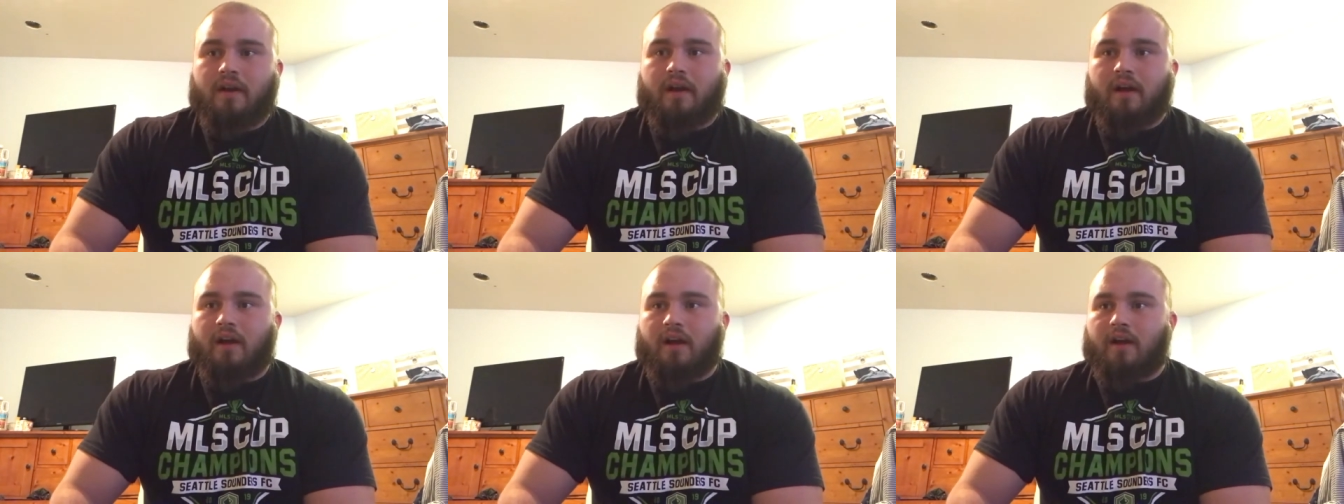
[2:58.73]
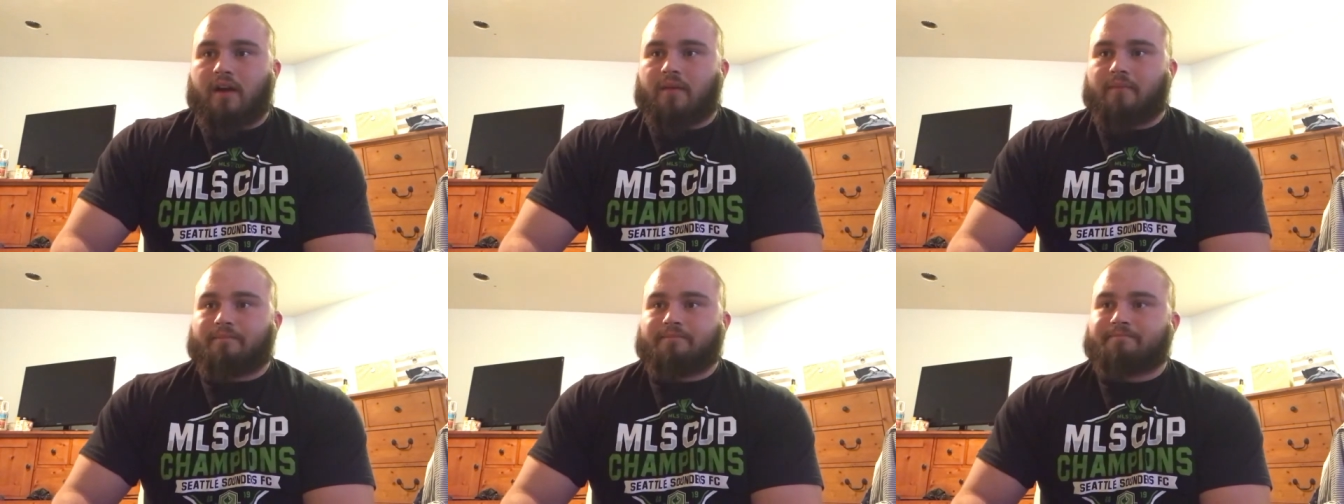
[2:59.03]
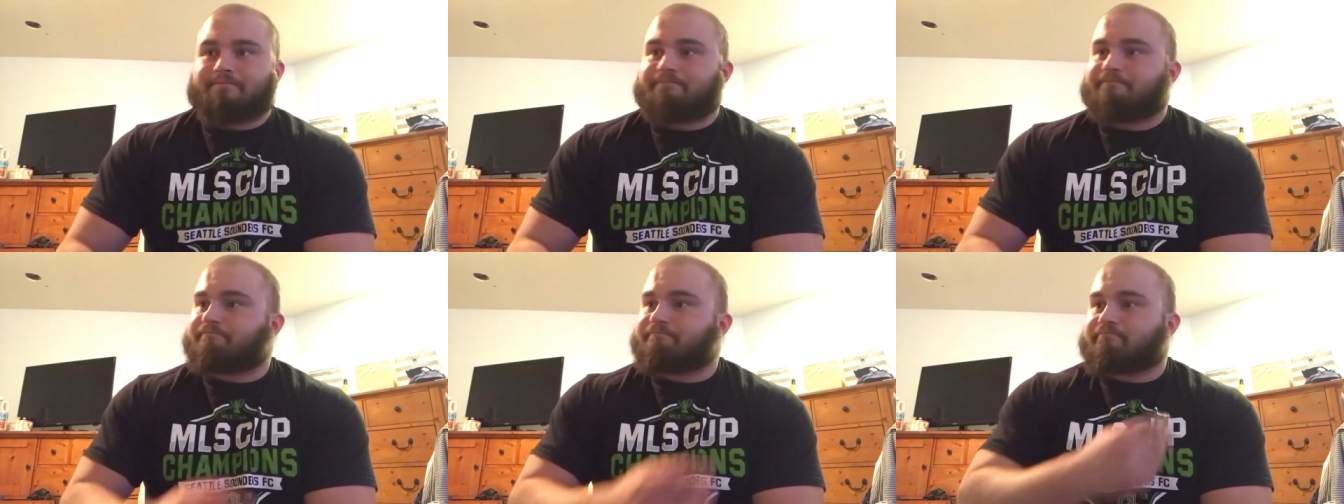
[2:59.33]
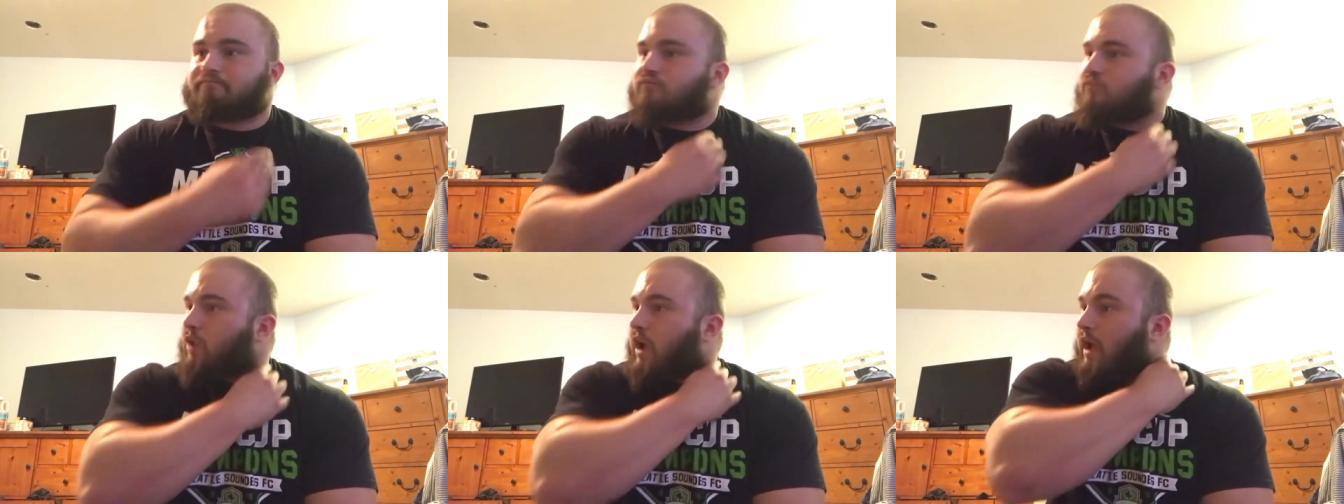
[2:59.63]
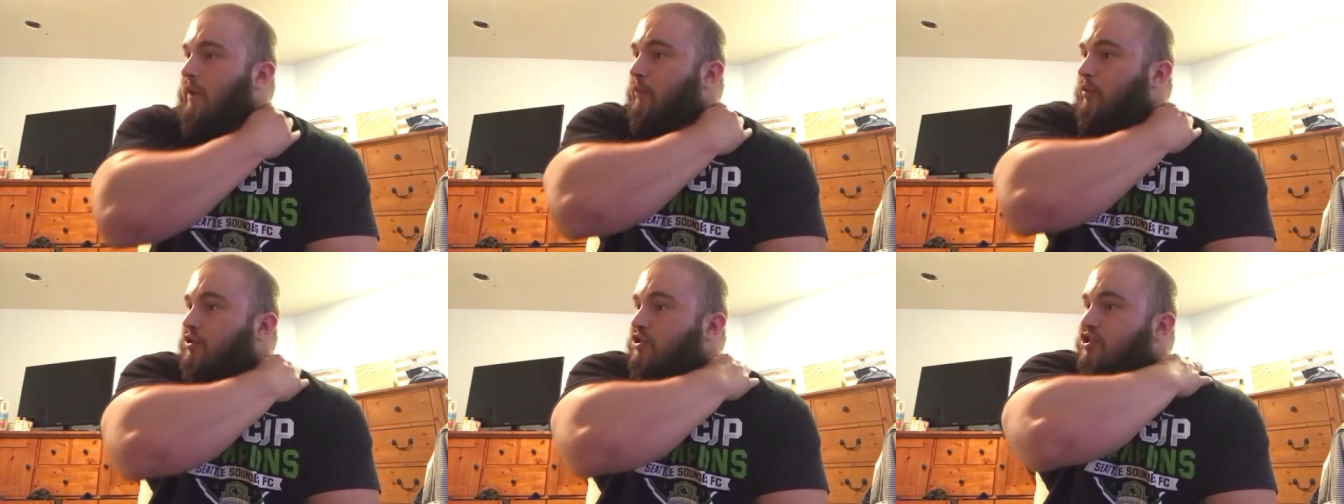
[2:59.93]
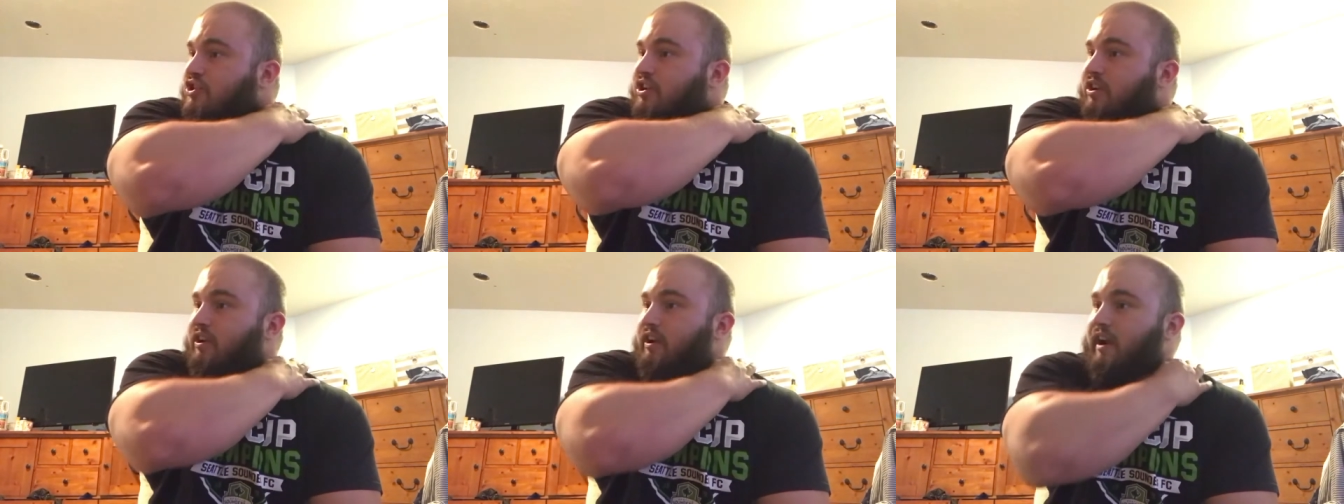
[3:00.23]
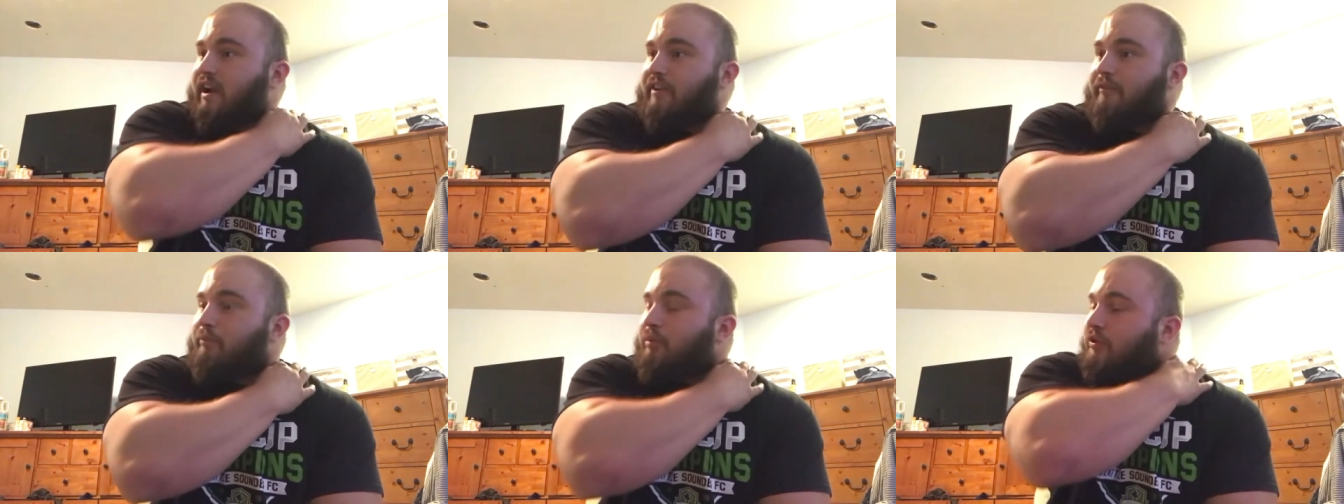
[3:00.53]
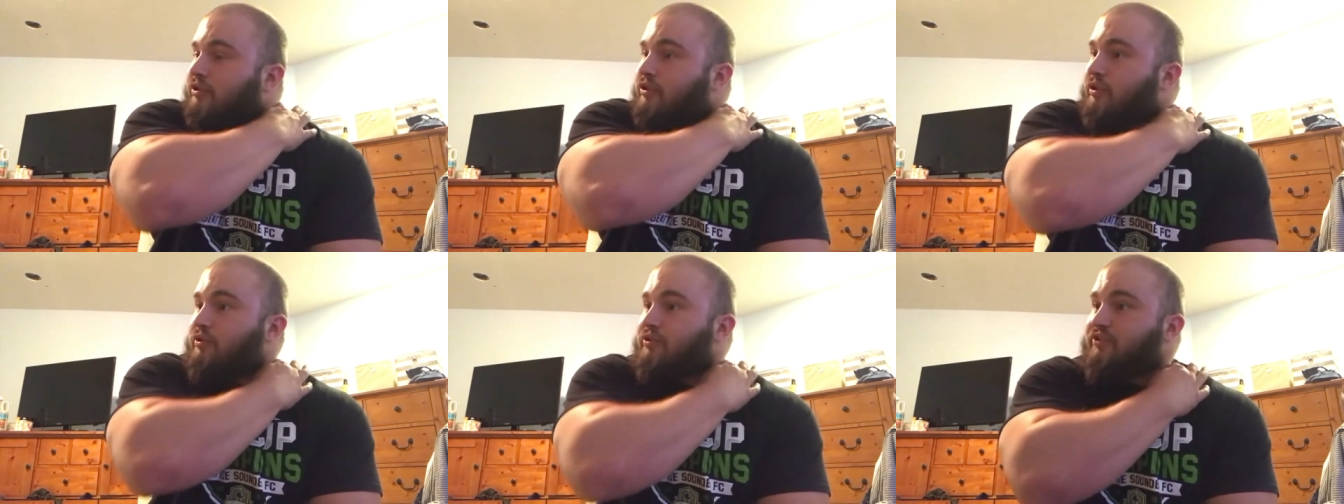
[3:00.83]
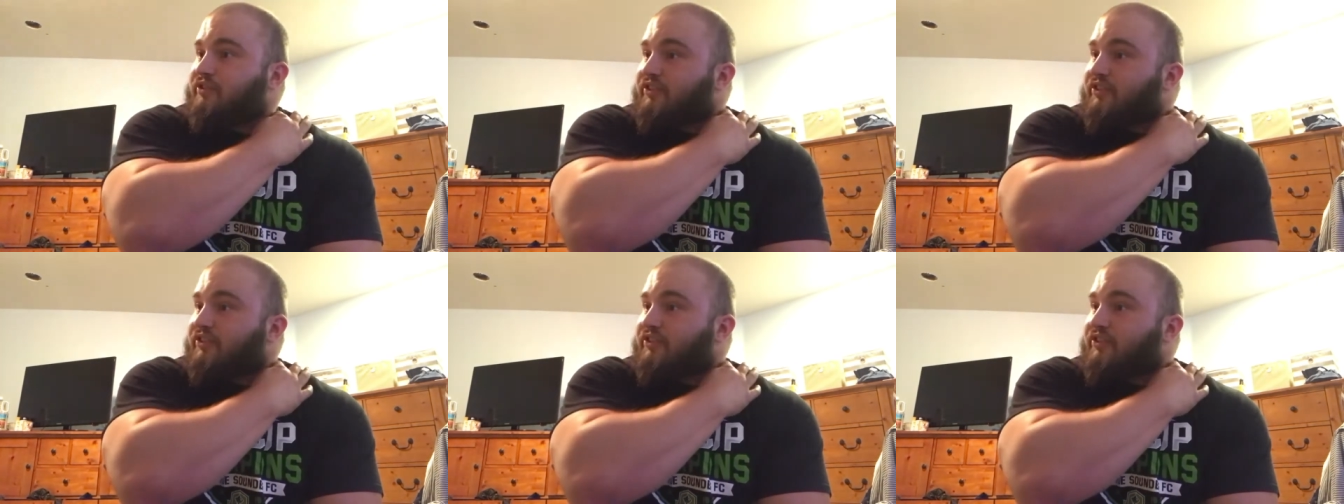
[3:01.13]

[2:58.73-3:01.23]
Um, and we're just gonna kind of put those